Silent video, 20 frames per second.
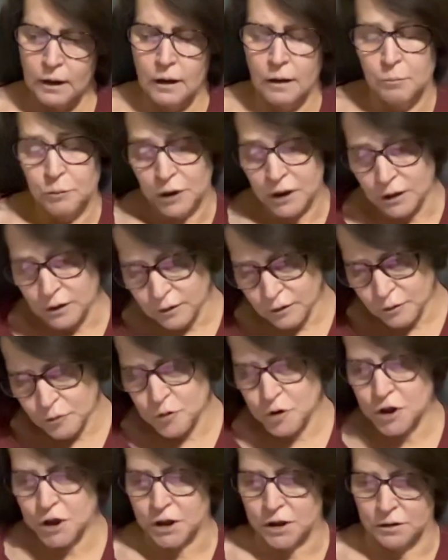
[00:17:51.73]

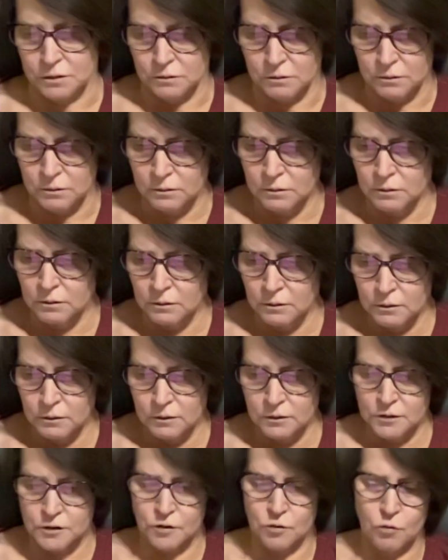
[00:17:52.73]
Pollution.
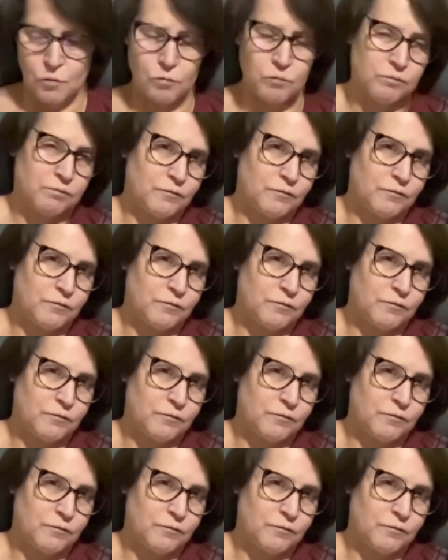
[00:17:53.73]
So,